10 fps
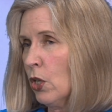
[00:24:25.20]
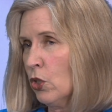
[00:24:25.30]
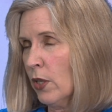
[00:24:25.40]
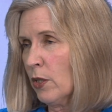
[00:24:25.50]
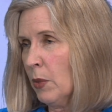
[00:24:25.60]

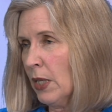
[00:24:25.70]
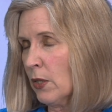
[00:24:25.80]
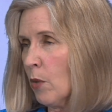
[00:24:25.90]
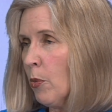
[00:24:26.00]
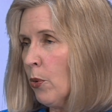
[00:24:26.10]
just means
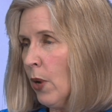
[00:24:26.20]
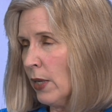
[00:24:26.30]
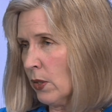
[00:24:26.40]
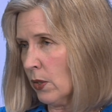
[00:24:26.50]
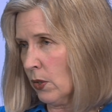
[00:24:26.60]
the
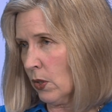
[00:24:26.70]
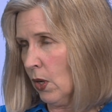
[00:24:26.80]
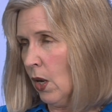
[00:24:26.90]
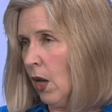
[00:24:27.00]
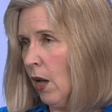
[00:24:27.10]
presence
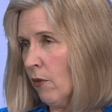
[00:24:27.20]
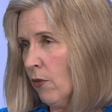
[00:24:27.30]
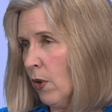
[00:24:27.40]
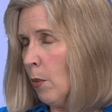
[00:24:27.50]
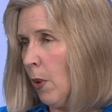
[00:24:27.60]

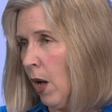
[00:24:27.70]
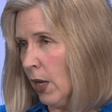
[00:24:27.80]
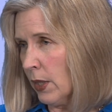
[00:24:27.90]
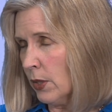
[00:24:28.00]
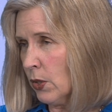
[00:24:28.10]
of
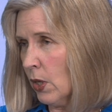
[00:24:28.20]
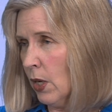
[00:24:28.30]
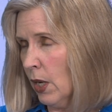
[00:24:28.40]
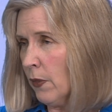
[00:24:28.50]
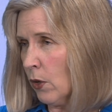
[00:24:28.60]
pockets
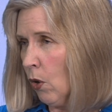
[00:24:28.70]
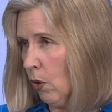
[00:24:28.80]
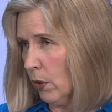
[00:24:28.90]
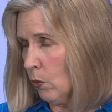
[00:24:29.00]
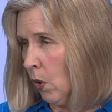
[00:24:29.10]
in the
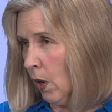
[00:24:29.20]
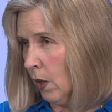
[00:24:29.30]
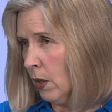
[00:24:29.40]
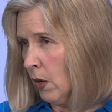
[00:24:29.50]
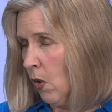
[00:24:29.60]
colon
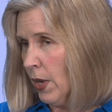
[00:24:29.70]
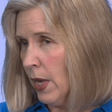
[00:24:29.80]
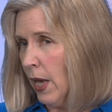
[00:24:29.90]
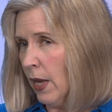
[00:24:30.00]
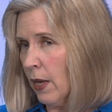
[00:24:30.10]
wall,
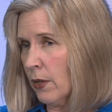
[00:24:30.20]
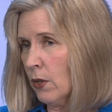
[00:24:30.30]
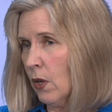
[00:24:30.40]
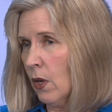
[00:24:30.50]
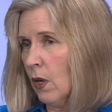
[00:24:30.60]
and
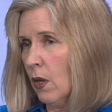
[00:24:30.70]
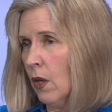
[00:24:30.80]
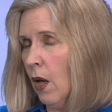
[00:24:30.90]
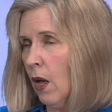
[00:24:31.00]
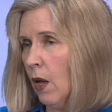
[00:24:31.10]

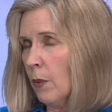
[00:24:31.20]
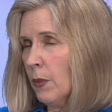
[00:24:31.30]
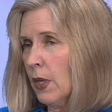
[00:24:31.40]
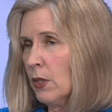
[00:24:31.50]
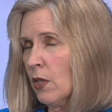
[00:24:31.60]

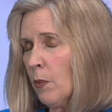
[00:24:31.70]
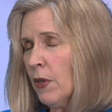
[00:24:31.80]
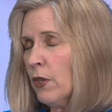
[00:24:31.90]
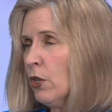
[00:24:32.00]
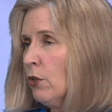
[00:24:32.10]
it's
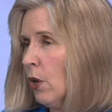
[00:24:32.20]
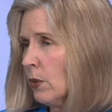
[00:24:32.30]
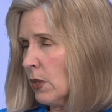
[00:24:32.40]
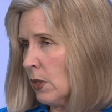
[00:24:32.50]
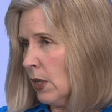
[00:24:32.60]
something that you
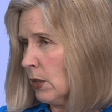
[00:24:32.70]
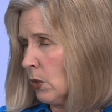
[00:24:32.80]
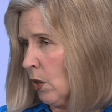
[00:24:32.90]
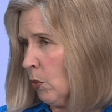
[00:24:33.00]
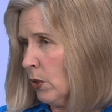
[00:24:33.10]
don't see in
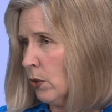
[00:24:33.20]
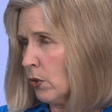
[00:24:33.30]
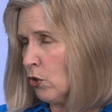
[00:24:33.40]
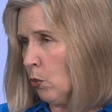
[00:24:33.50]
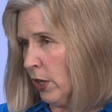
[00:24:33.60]
someone who's
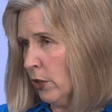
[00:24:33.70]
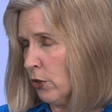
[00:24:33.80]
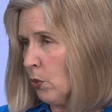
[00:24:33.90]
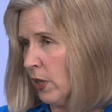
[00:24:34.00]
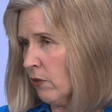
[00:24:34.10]
20 or
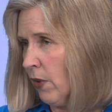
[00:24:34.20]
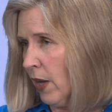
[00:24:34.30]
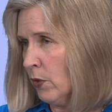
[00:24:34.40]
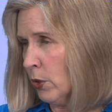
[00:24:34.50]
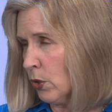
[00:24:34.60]

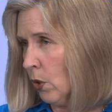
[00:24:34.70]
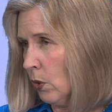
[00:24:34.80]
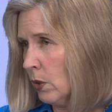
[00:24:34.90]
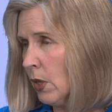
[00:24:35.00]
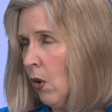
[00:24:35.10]
25 years
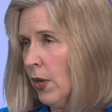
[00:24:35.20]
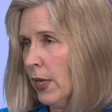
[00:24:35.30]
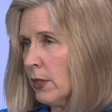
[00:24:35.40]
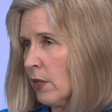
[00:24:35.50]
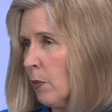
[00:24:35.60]
old.
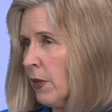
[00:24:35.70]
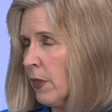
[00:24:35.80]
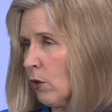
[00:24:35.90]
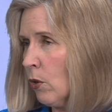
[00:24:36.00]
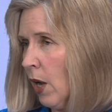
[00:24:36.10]
It's something
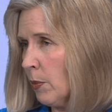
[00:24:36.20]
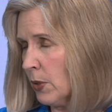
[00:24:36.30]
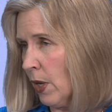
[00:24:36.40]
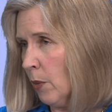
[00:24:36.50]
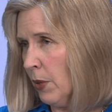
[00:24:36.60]
that
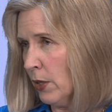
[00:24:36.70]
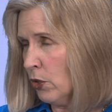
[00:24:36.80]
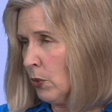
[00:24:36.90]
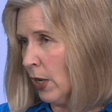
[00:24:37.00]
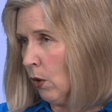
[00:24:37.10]
crops up as
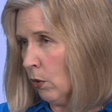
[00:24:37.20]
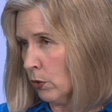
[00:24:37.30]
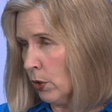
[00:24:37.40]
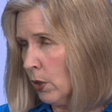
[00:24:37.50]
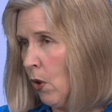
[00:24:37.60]
you get
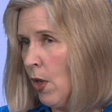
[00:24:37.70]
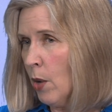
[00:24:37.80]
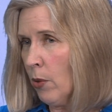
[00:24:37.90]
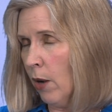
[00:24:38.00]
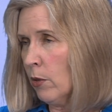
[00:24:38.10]
older,
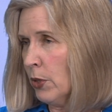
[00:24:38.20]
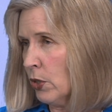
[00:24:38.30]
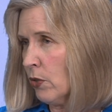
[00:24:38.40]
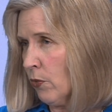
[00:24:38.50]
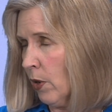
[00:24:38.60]
probably
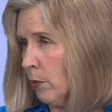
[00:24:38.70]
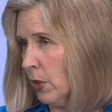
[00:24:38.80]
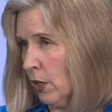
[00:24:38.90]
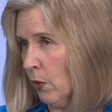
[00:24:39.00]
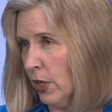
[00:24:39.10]
just from
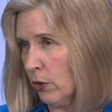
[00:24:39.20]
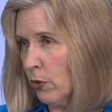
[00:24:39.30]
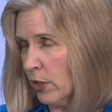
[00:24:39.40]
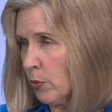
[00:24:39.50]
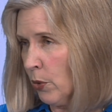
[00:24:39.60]

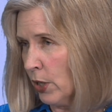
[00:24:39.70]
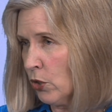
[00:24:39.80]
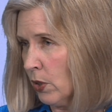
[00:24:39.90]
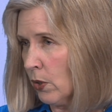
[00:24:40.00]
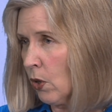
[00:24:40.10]
increased
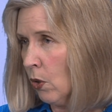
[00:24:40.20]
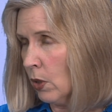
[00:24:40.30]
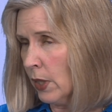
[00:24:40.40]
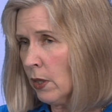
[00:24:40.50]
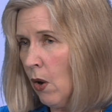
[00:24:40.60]
pressure in the
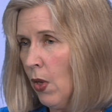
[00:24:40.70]
colon,